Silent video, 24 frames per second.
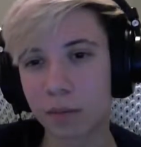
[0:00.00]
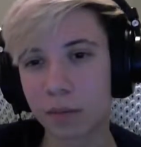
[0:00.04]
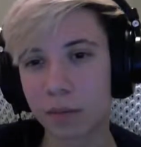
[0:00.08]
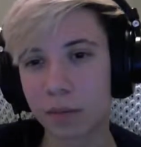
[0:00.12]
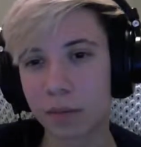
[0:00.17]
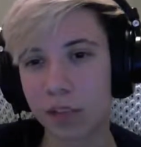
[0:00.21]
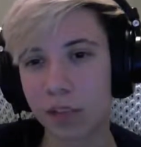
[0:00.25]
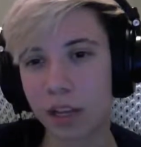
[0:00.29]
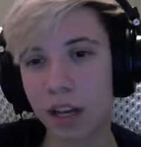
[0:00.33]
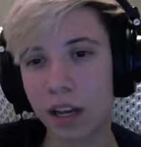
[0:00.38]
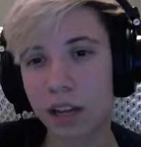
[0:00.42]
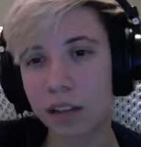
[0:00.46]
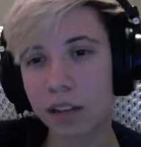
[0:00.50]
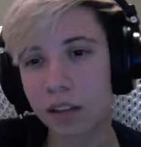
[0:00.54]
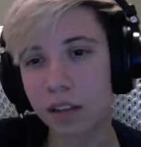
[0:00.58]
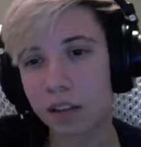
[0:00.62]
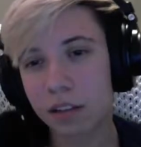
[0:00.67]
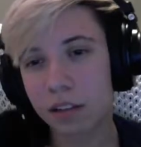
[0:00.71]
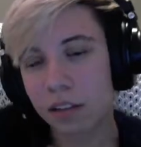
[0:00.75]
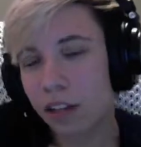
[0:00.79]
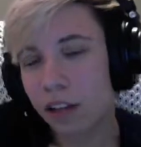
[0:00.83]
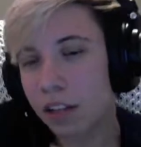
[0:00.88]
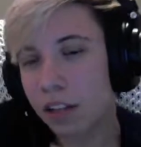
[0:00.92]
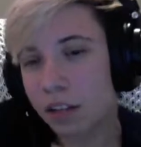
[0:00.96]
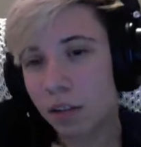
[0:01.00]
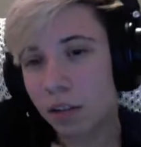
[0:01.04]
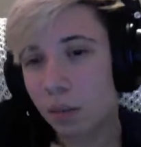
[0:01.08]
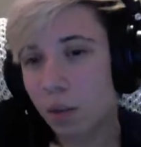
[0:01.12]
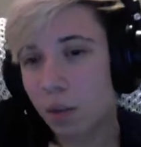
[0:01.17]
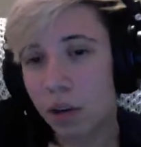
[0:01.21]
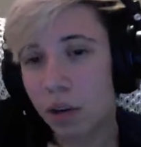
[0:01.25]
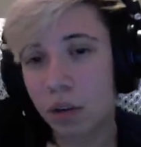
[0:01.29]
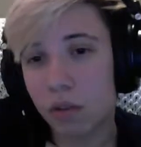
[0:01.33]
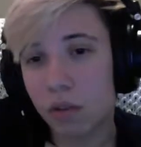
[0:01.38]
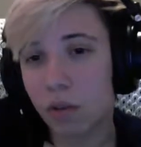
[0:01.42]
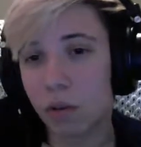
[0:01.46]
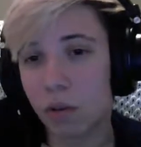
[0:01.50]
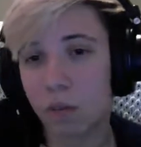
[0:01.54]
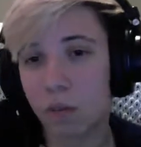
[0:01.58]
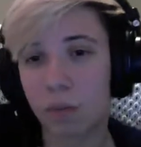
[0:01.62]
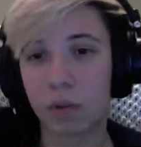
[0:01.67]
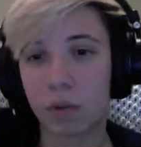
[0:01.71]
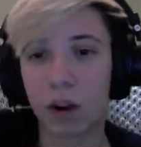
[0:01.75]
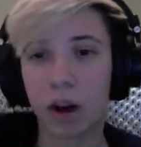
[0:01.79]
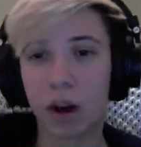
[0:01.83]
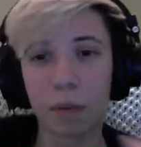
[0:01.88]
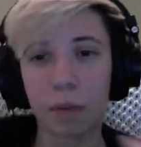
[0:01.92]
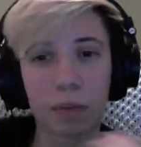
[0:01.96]
Like that's a pretty cool
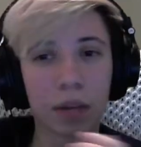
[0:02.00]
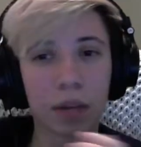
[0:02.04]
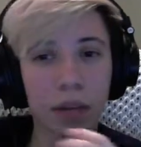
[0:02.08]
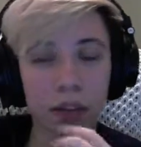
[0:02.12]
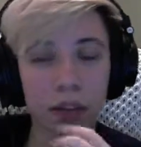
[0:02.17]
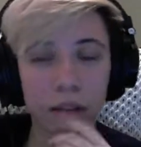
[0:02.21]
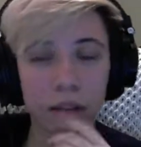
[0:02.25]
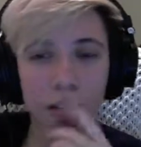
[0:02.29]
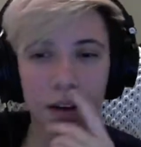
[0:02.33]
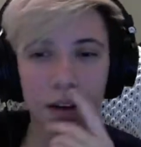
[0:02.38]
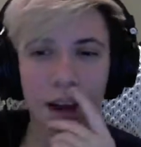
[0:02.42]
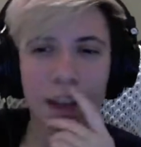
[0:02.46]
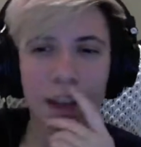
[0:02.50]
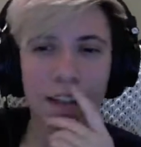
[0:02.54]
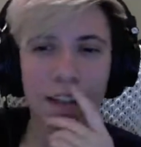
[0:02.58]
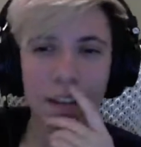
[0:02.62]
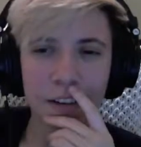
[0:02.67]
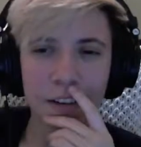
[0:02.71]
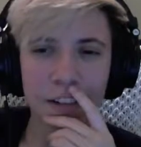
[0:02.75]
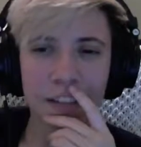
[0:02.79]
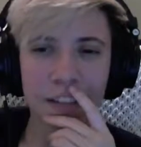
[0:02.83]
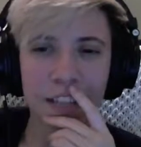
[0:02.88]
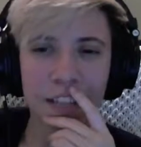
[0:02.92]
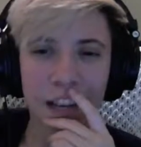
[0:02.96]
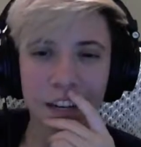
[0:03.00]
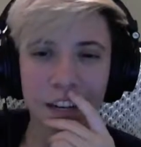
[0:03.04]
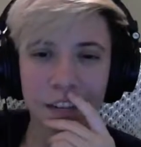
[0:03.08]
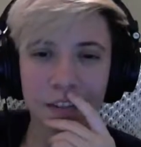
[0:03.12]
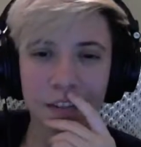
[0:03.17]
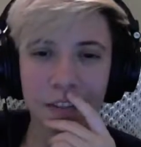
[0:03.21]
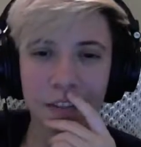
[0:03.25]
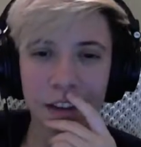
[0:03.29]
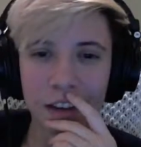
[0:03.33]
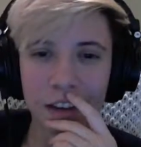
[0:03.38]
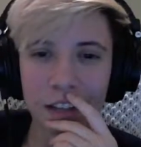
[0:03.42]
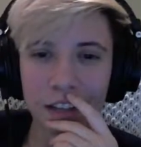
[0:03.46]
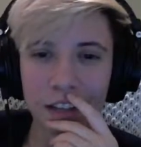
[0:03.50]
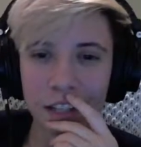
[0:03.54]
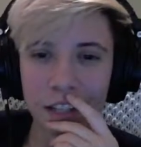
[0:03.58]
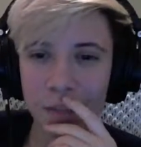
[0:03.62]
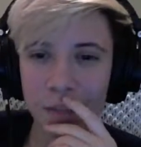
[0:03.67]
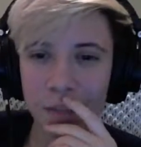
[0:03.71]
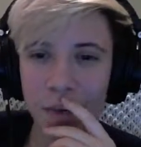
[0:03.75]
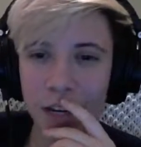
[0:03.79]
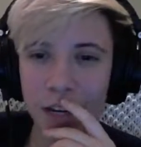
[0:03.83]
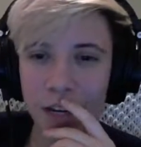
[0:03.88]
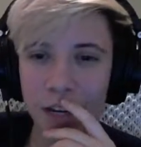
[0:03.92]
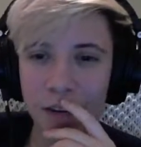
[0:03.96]
prop. Like they are satisfying to
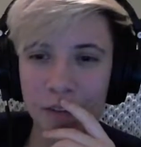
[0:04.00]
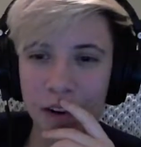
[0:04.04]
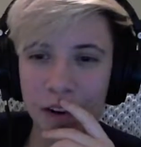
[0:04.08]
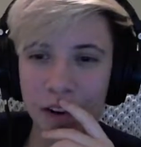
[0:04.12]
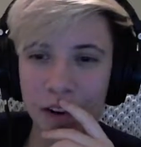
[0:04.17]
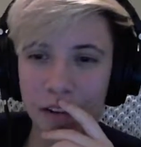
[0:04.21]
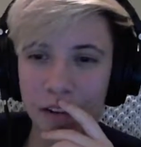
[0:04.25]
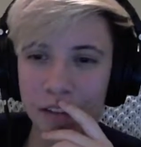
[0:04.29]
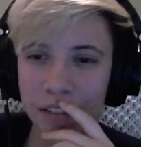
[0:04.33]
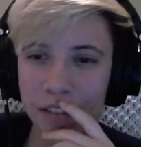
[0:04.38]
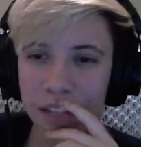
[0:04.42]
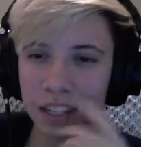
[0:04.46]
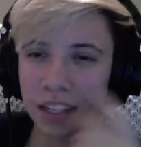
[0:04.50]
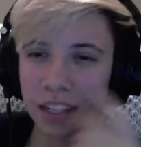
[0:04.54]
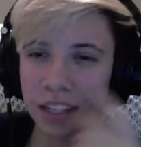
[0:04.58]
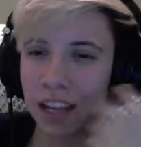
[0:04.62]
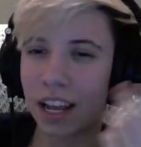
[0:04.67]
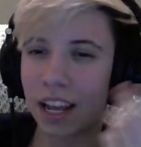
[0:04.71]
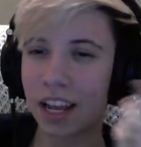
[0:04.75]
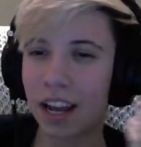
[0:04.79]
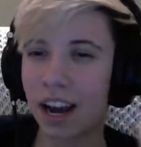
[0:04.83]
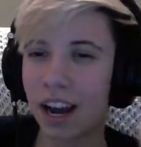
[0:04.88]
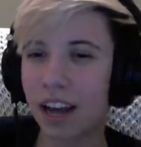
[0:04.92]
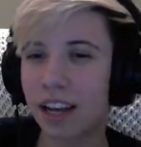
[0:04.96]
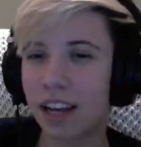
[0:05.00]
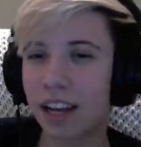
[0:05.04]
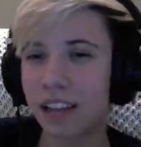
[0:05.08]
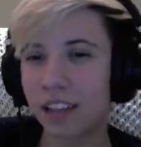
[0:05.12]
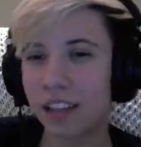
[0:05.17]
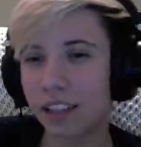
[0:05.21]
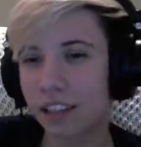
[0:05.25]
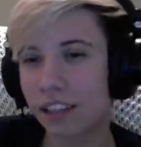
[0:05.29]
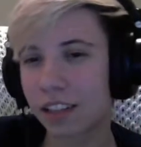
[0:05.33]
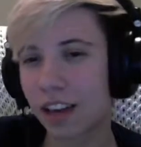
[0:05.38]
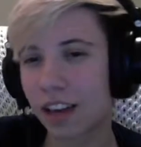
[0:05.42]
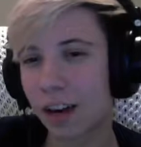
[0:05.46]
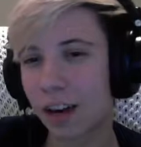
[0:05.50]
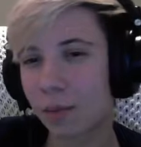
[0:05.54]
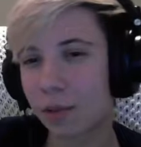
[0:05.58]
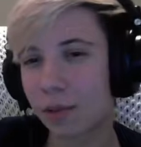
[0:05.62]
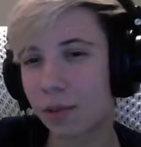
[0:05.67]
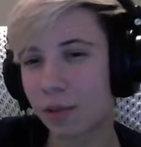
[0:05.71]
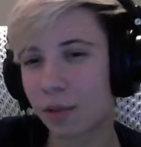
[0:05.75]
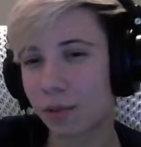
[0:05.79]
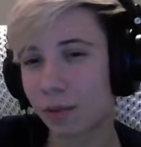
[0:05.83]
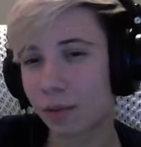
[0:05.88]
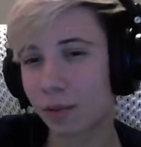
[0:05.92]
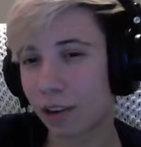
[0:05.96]
swing around, and like I collect copies
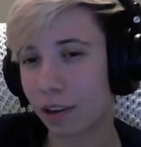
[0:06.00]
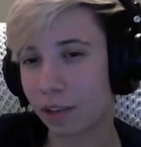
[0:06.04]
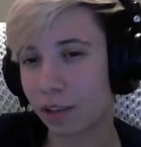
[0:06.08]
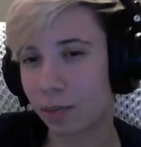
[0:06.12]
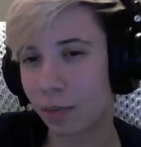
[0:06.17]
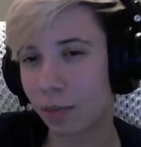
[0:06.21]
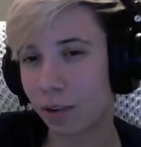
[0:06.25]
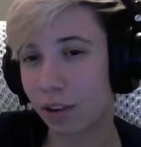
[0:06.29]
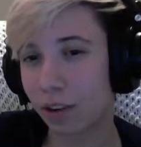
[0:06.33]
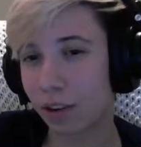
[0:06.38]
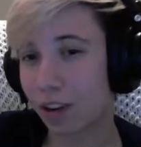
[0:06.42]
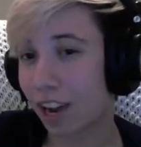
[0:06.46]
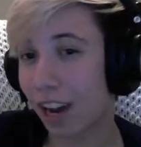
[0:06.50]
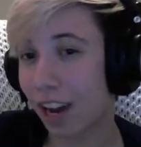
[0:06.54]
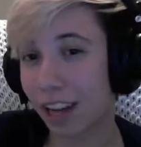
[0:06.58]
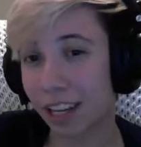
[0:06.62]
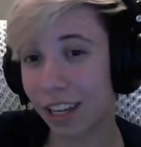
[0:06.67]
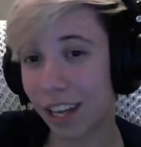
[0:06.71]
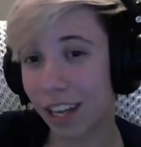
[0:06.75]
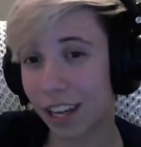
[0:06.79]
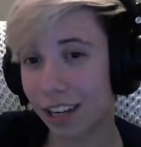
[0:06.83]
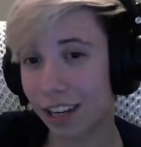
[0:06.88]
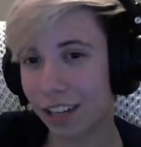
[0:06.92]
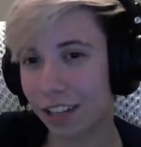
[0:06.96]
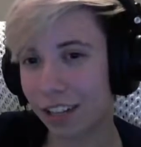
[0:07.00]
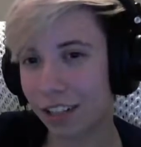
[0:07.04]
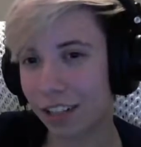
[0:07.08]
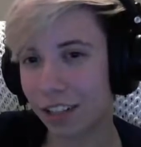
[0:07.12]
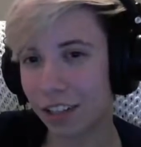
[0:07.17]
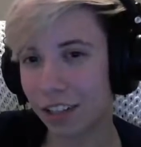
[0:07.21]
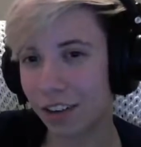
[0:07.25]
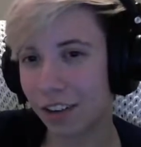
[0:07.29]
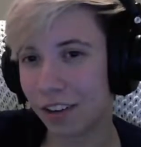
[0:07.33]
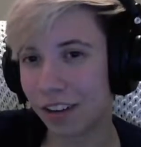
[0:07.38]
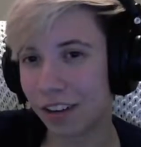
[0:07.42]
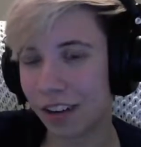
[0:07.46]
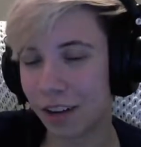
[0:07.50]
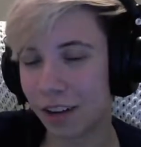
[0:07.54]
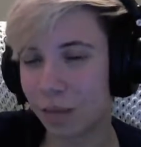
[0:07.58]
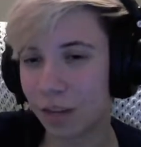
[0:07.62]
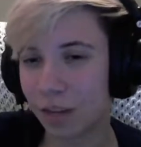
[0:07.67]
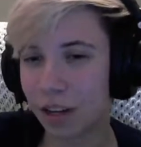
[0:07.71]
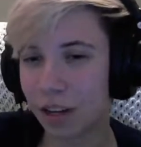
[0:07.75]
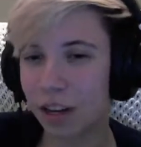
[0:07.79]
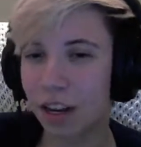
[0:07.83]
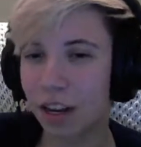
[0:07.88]
of Frostborn. I get it. You know what I mean?